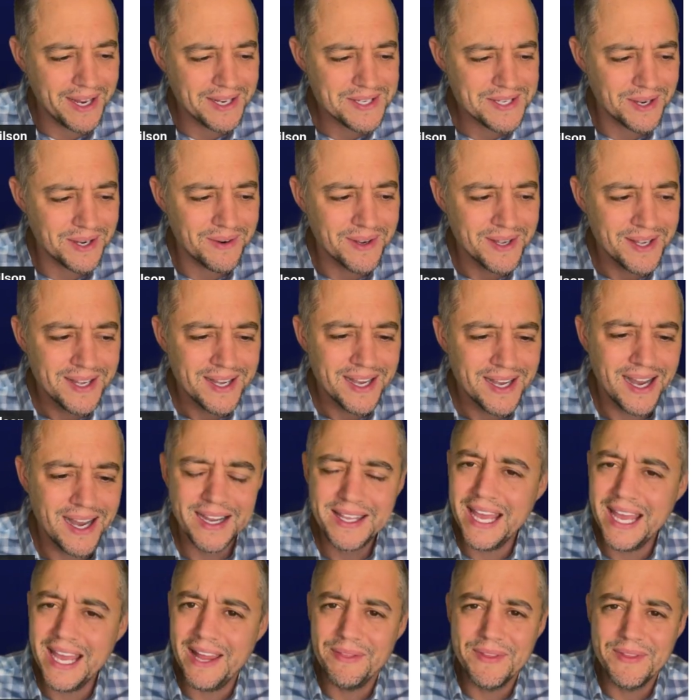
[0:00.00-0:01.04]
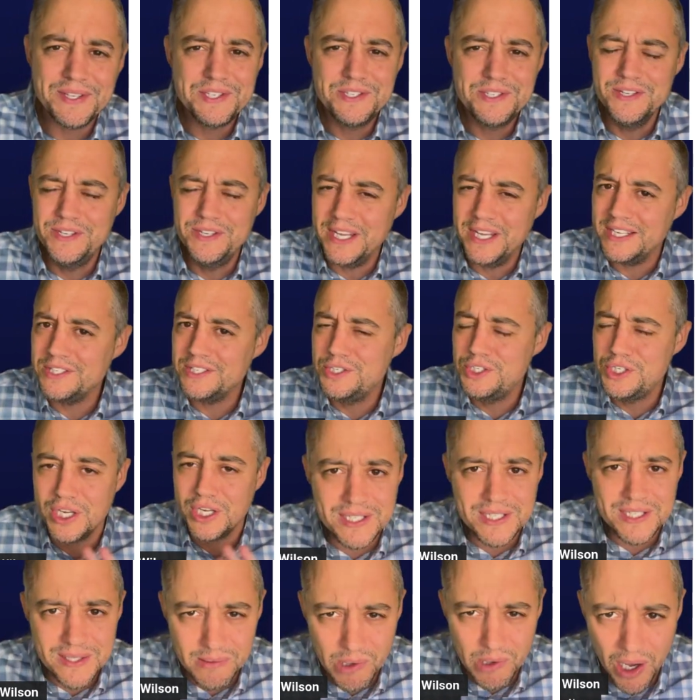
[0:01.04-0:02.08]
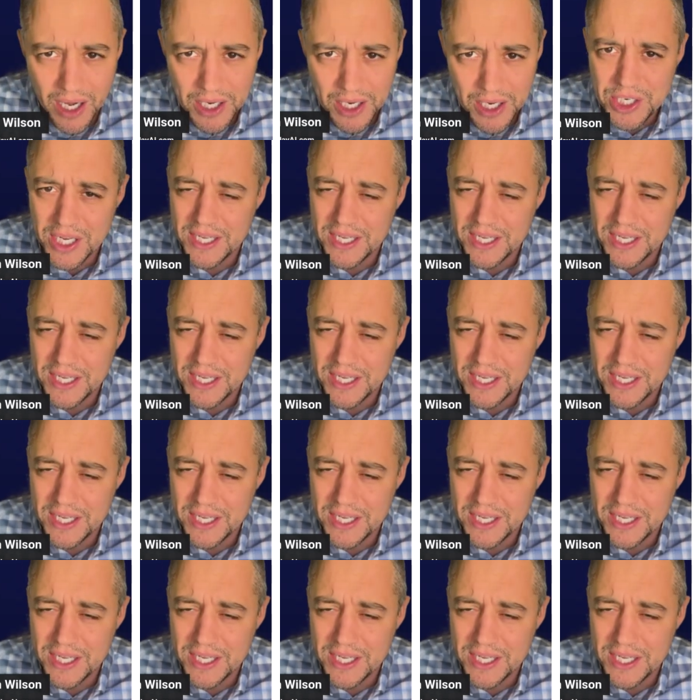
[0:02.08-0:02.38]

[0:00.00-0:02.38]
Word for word: So again, this did just launch.